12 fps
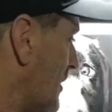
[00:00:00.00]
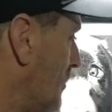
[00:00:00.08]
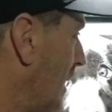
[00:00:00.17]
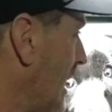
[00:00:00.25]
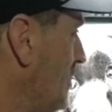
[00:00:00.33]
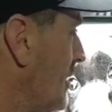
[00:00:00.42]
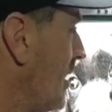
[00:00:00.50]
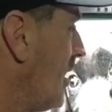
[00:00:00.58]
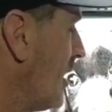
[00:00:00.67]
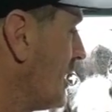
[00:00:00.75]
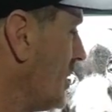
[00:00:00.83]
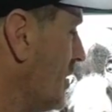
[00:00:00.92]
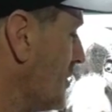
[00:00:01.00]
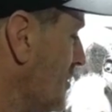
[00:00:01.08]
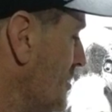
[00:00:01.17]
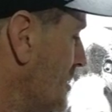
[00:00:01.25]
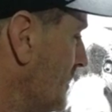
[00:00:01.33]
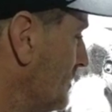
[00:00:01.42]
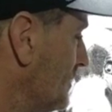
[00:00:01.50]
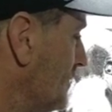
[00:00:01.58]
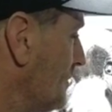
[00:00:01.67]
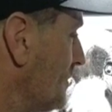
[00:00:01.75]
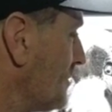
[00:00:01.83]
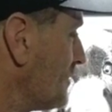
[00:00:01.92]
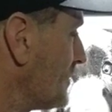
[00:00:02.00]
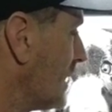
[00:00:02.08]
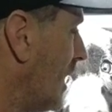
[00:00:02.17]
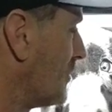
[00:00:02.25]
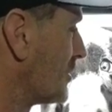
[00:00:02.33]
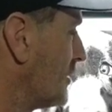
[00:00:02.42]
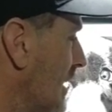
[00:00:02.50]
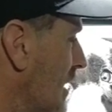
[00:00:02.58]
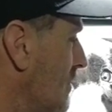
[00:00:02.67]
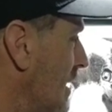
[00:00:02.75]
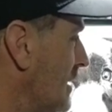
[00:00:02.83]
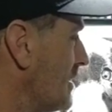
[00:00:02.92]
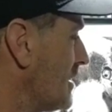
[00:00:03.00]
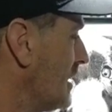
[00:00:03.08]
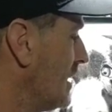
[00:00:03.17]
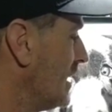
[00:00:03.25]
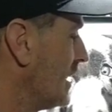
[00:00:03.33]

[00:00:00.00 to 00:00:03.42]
The paper that I use, I would recommend